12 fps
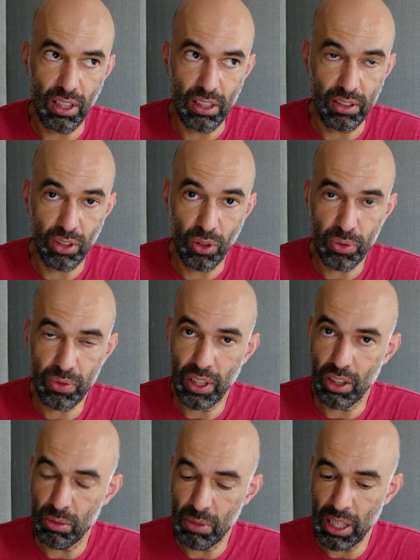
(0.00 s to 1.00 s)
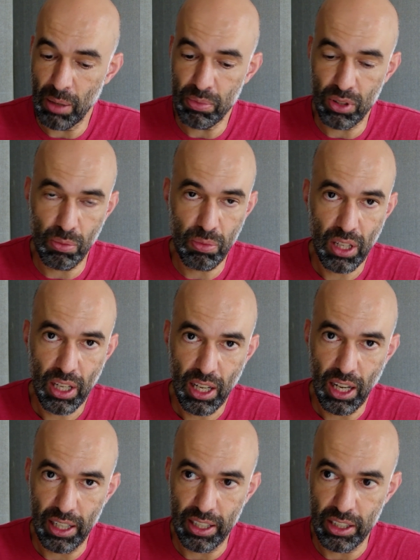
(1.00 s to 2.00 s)
software on my laptop,
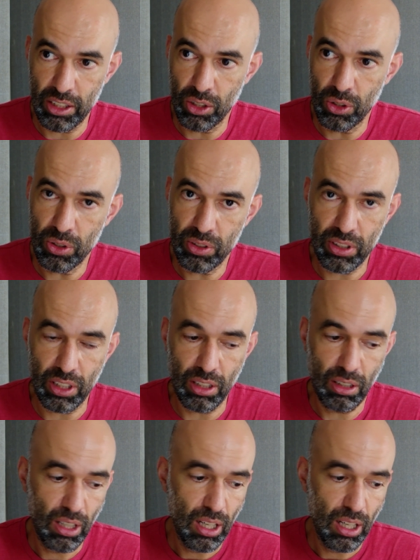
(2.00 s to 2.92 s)
I can use the